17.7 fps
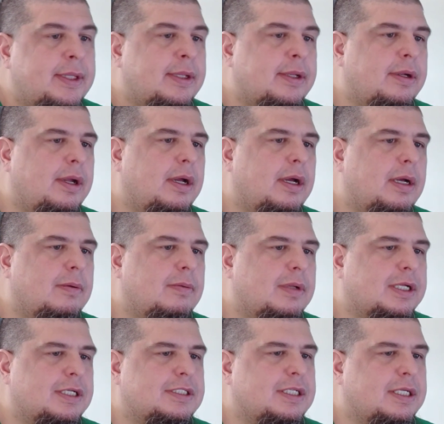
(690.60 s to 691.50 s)

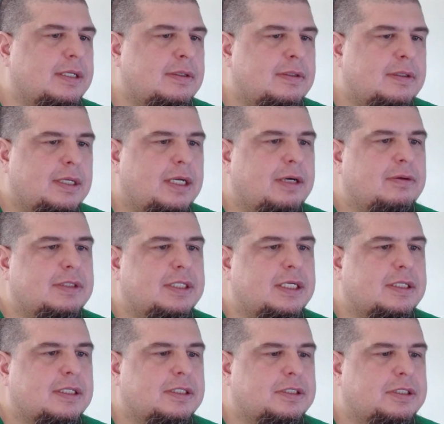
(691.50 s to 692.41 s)
Like I said, I don't
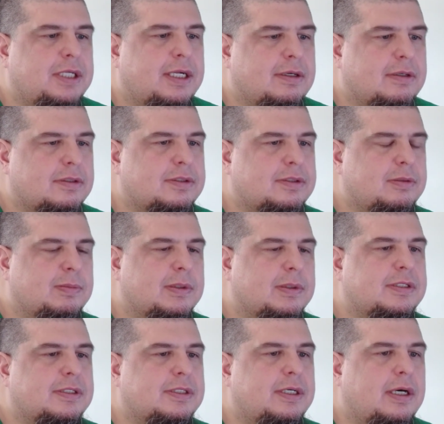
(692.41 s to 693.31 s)
take this channel super
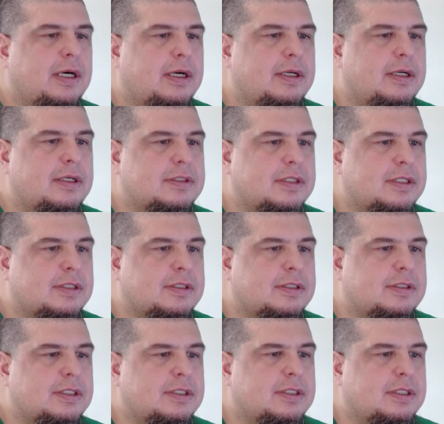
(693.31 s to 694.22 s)
serious. It's
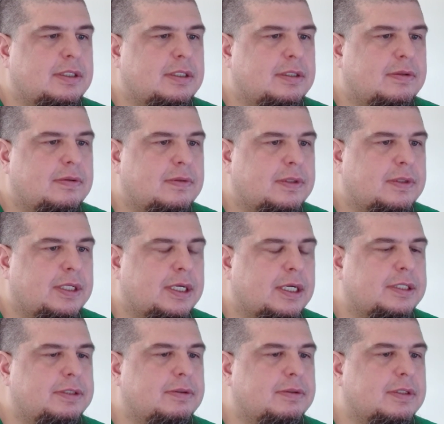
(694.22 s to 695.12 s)
just a thing I
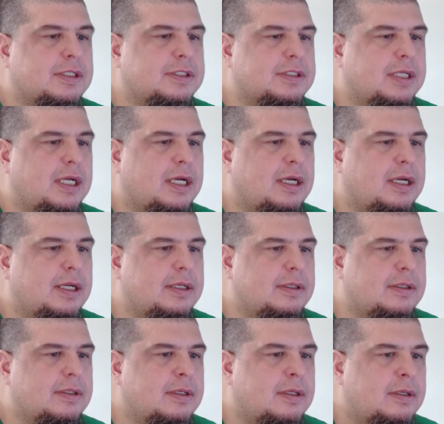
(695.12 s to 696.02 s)
do on the side.
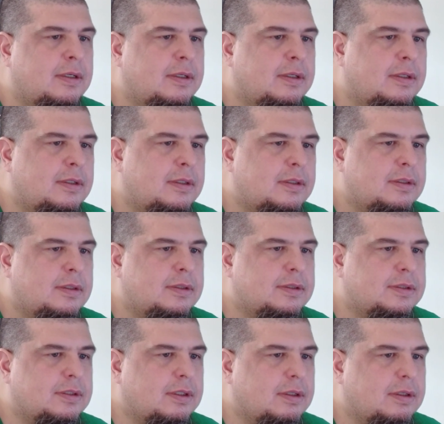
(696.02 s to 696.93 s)

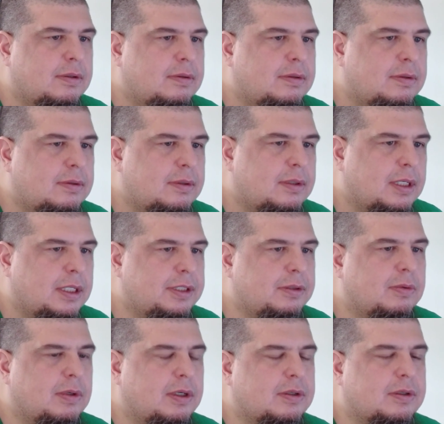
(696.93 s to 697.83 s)
So I do
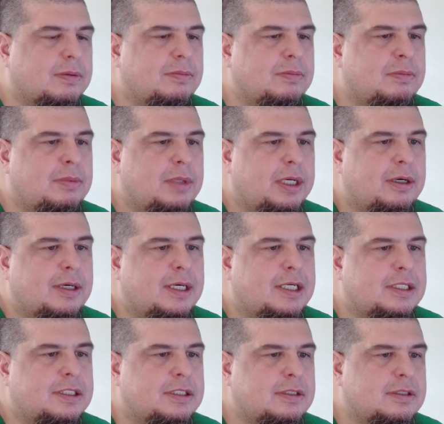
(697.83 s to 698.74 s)
welcome
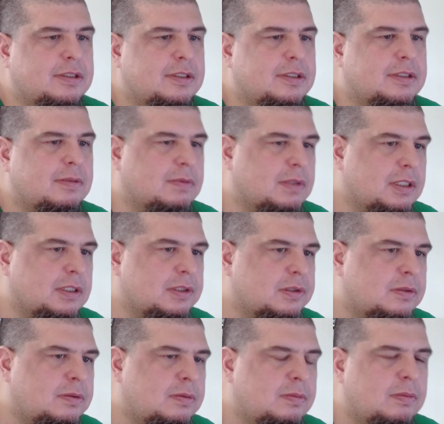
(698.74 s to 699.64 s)
interactions, and
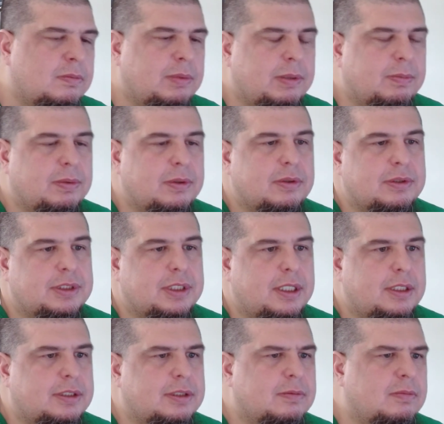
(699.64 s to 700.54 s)
sometimes people will
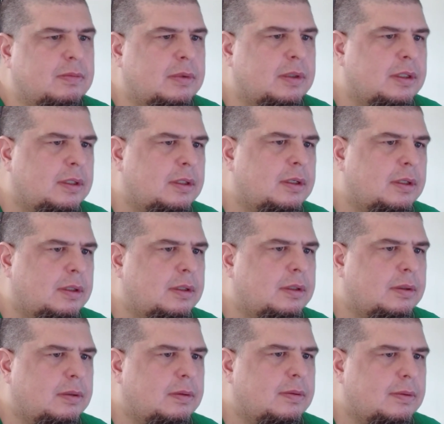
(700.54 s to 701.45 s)
say some
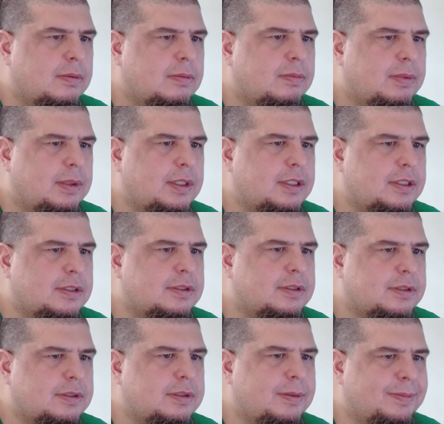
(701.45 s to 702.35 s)
pretty
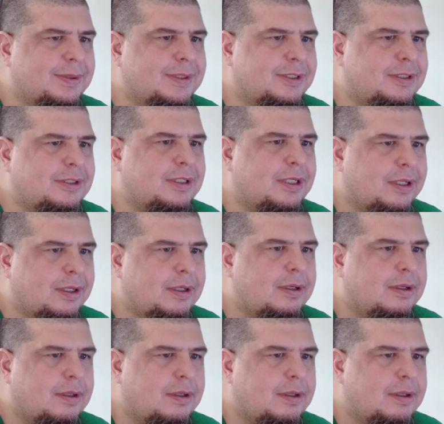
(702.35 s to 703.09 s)
stupid shit.